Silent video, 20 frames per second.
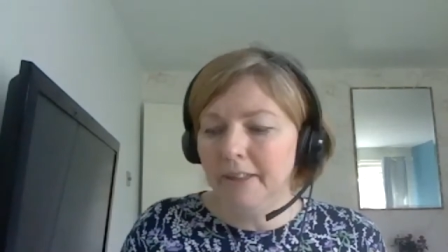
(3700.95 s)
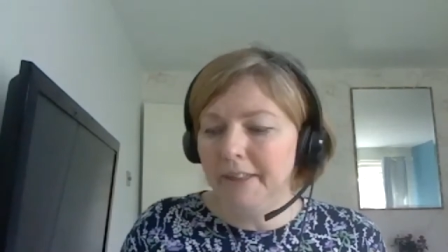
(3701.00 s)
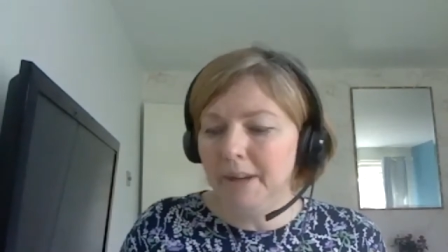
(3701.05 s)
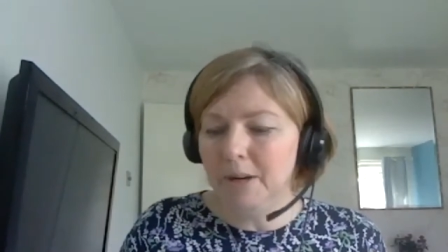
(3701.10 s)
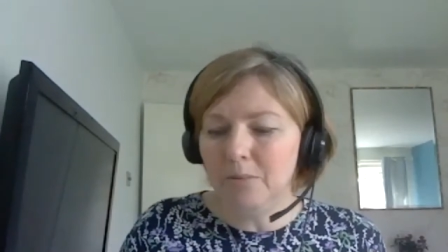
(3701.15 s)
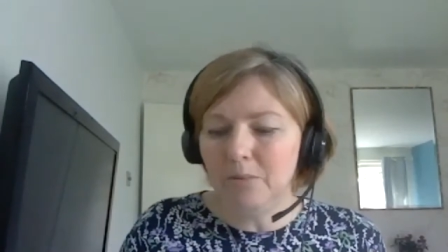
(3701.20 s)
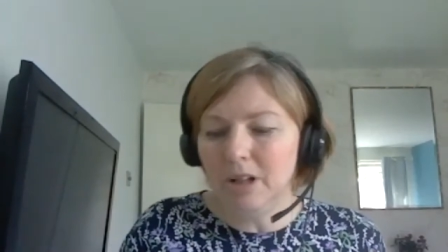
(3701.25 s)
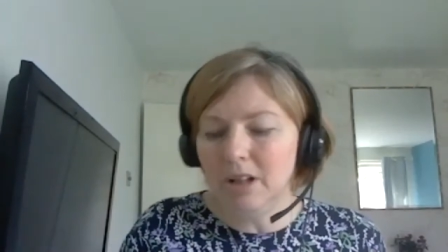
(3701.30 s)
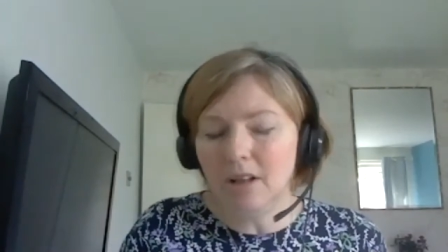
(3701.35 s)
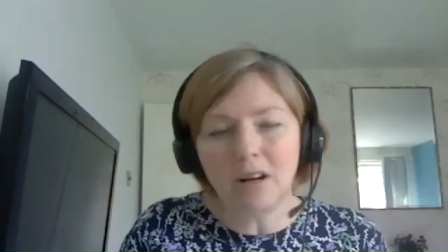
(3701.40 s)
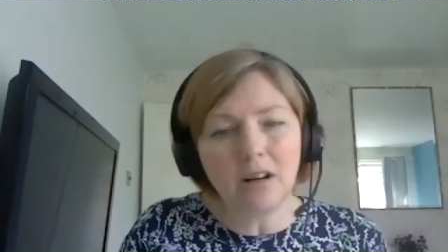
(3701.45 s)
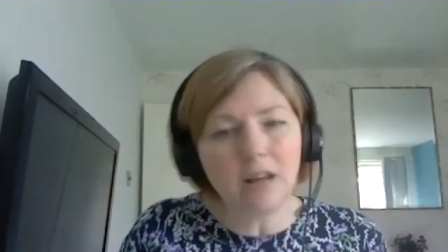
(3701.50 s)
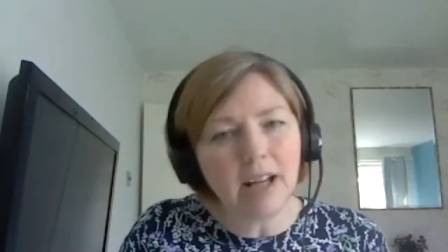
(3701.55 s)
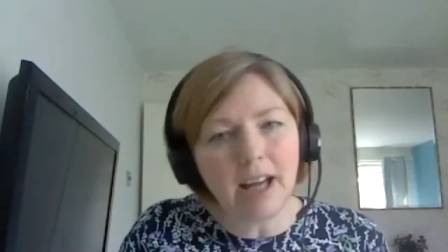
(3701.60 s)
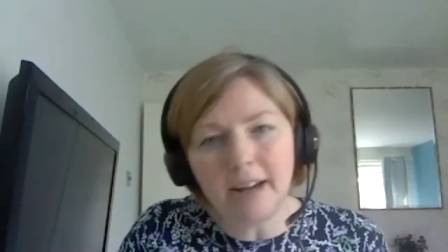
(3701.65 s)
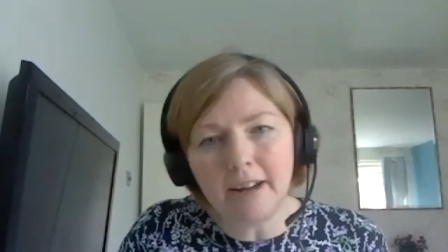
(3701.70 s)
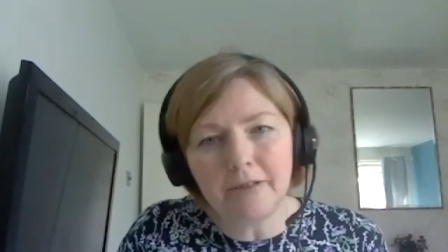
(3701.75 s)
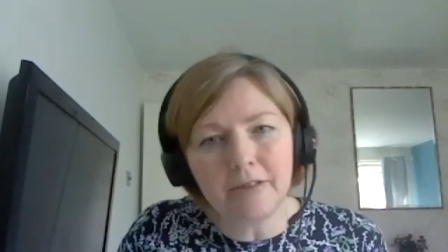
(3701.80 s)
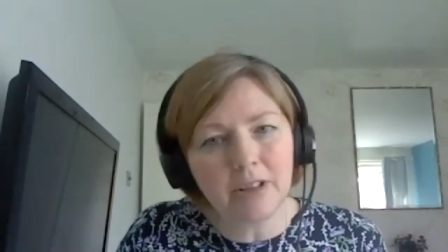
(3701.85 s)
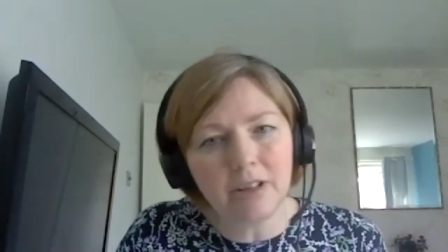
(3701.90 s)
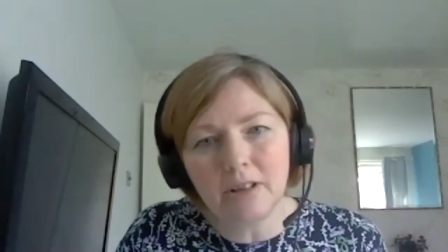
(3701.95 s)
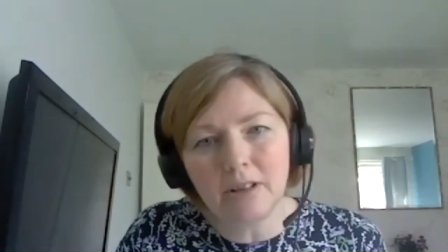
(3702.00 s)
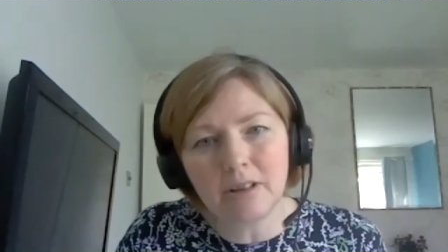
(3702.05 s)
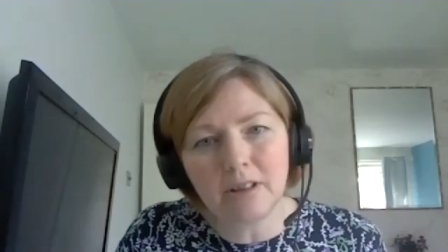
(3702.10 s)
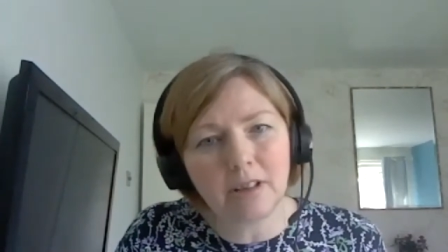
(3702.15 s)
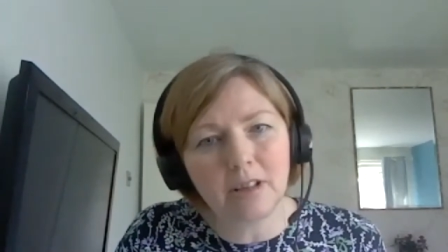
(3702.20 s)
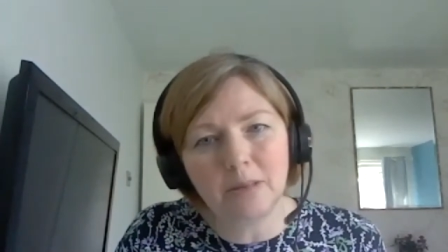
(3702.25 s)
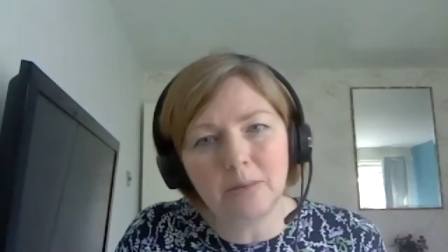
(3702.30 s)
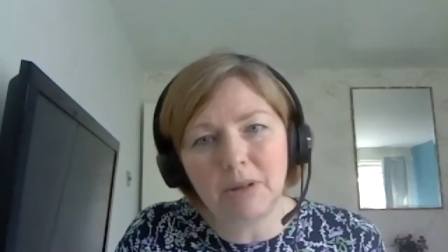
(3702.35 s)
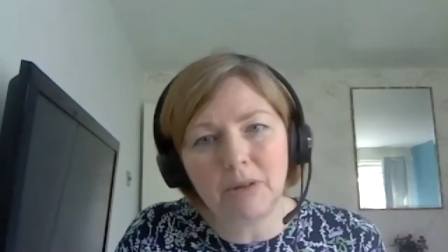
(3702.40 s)
then we're not ever
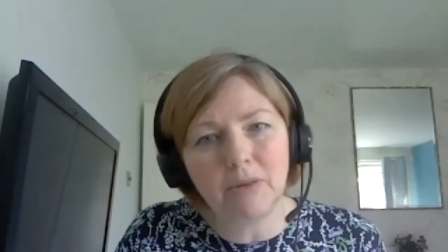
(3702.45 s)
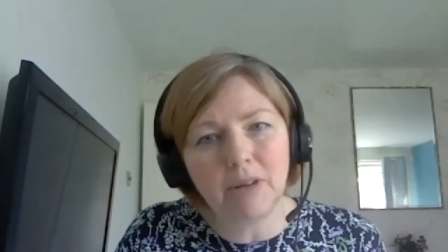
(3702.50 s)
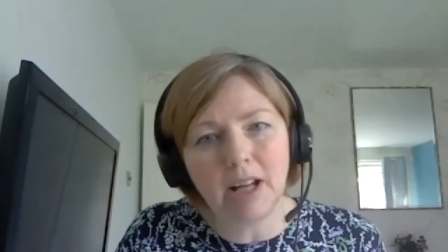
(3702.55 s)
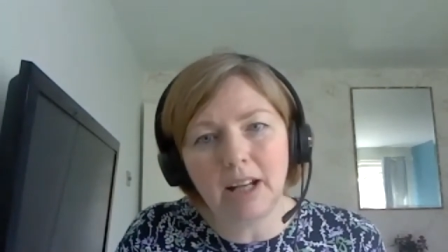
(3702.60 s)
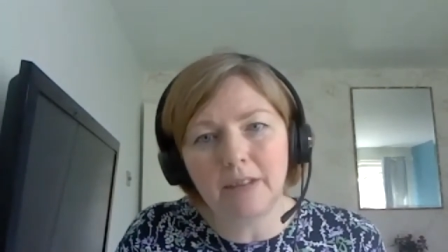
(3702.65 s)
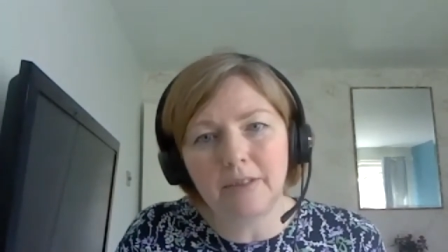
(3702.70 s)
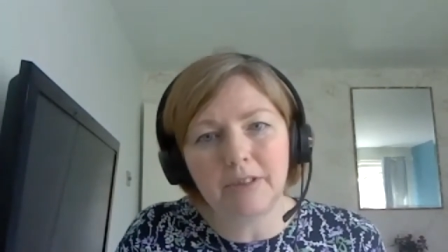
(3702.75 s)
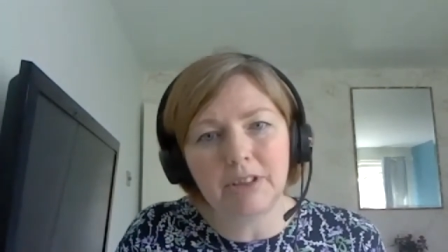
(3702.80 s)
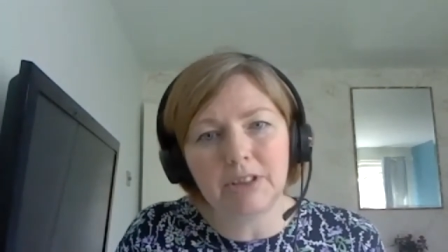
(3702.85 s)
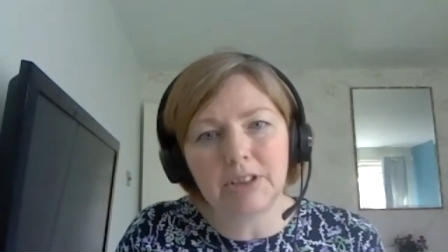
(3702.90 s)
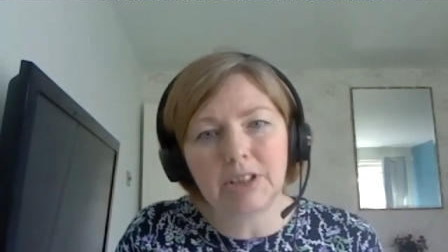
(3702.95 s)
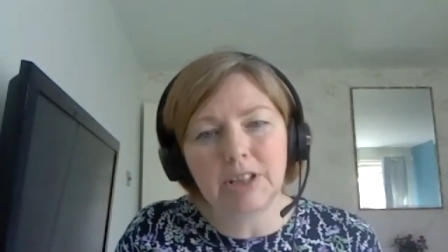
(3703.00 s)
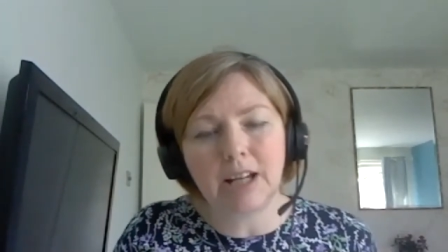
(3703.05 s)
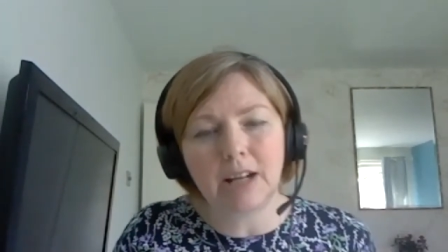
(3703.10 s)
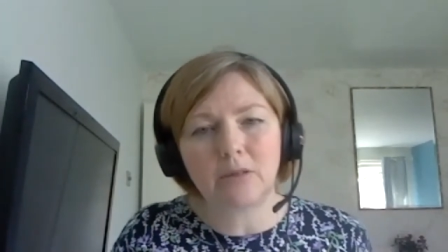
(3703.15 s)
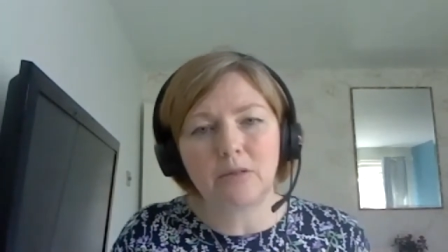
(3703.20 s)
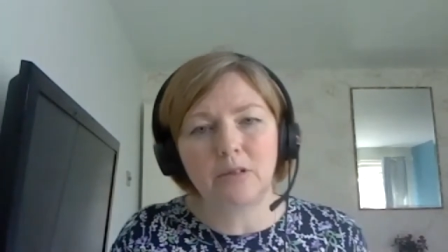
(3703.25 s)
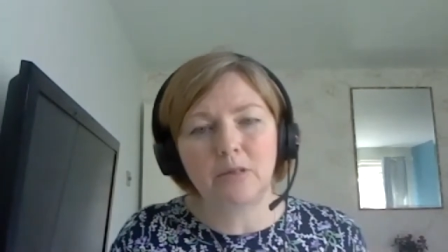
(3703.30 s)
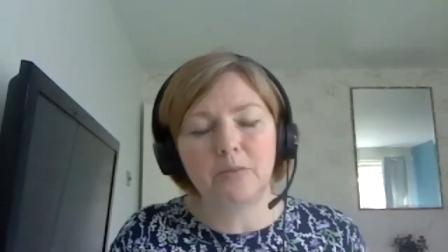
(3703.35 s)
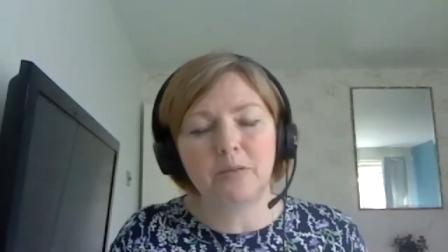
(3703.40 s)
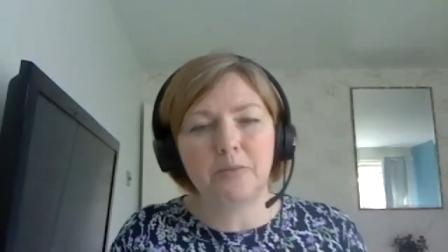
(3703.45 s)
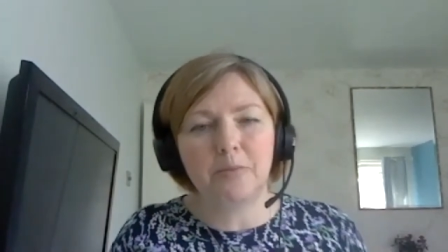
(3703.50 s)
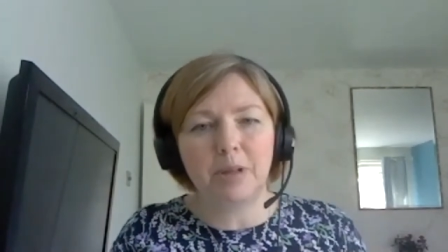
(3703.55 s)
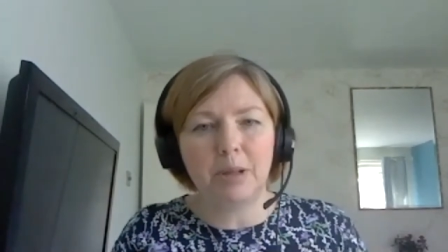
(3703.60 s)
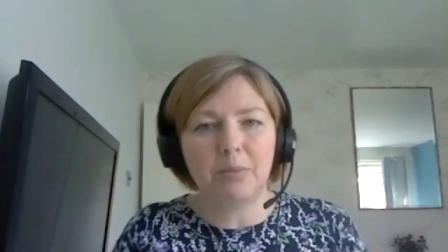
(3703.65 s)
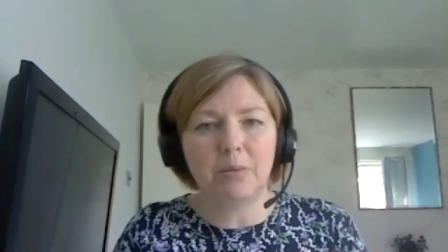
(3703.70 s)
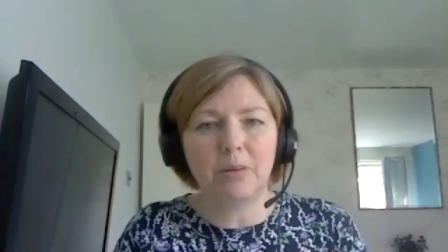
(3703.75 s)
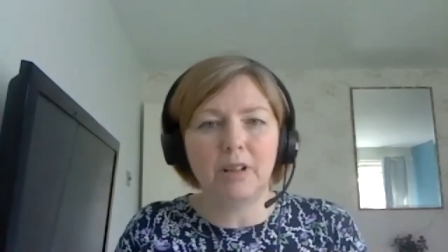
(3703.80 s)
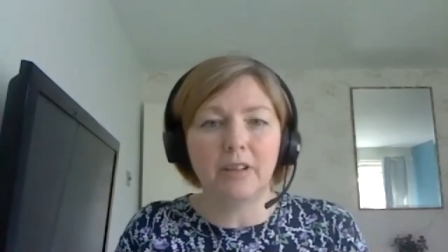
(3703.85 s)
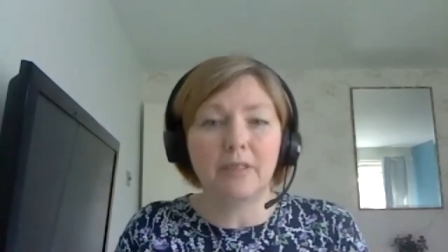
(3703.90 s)
going to be relevant to that group of
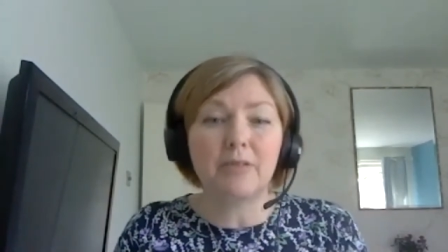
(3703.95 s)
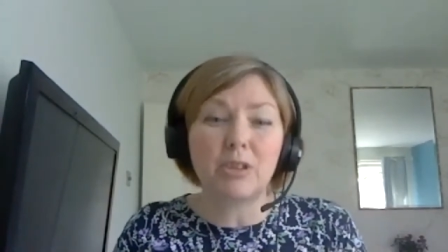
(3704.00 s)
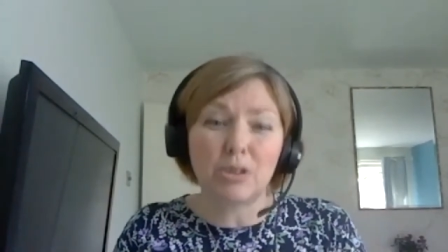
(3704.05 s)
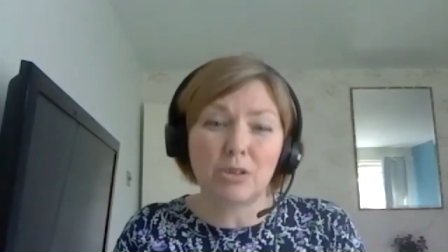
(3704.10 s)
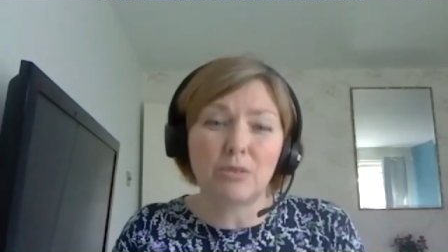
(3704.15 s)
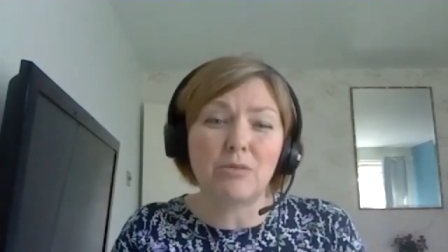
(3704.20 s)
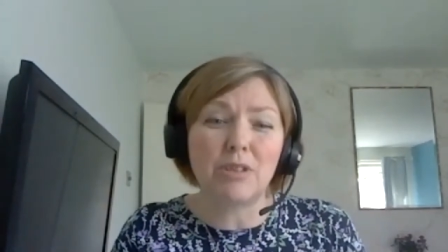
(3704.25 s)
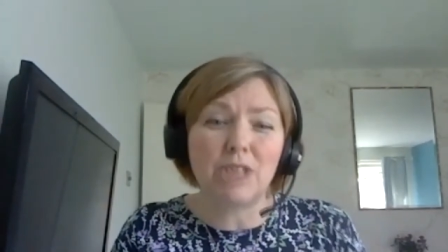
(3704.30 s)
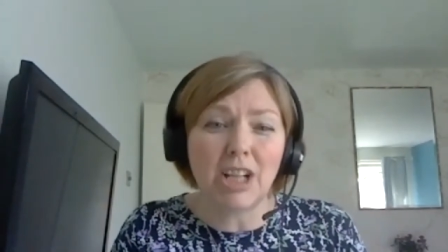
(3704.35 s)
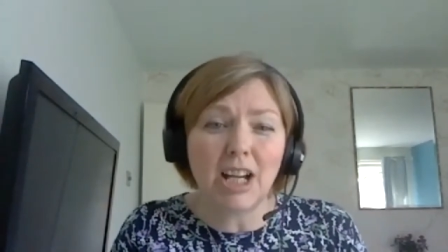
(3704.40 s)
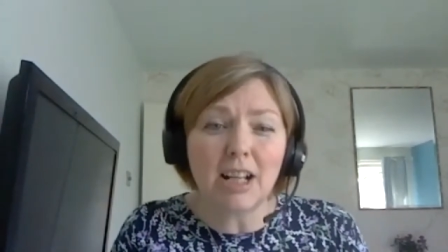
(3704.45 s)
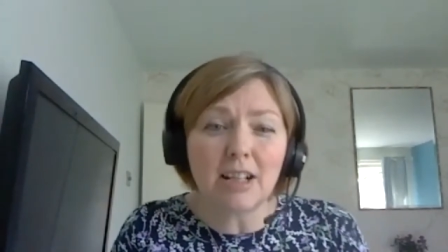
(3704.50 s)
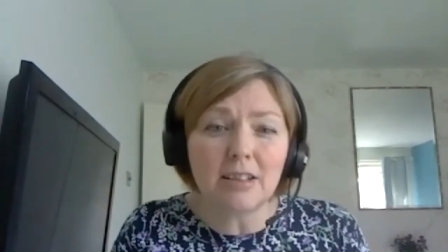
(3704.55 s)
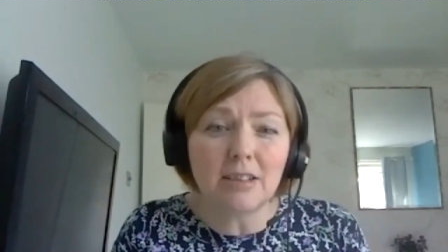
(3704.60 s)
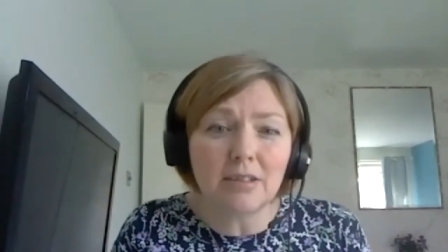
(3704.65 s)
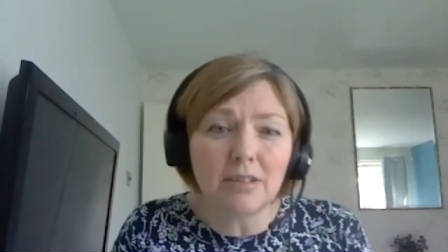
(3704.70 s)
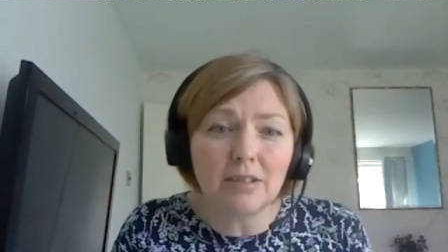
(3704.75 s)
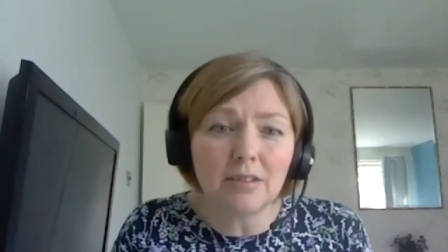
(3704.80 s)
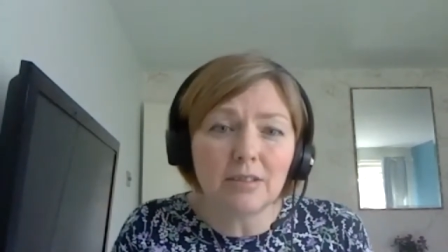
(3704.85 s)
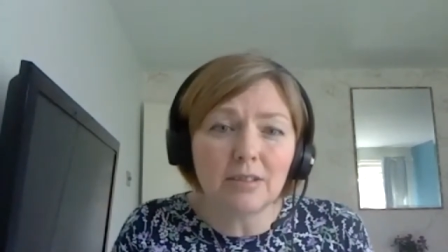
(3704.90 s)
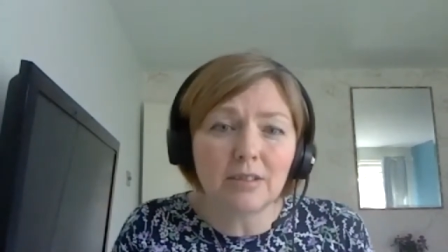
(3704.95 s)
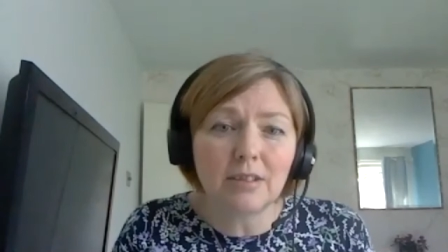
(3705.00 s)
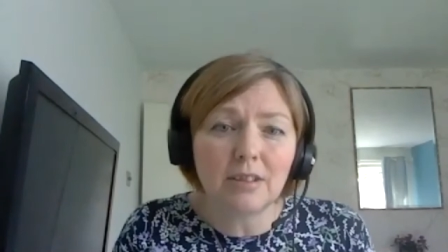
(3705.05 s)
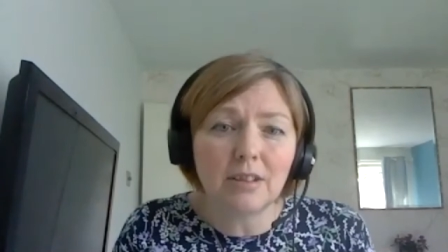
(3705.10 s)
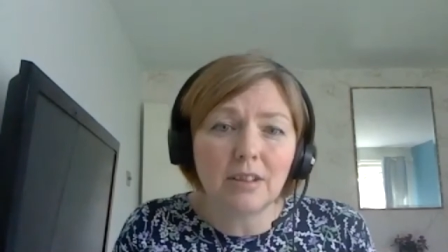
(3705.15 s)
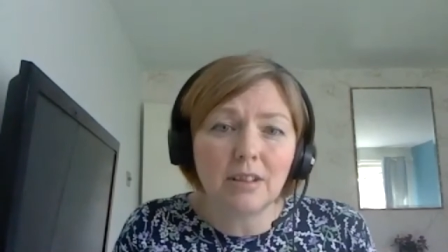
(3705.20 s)
people that have just rejected us,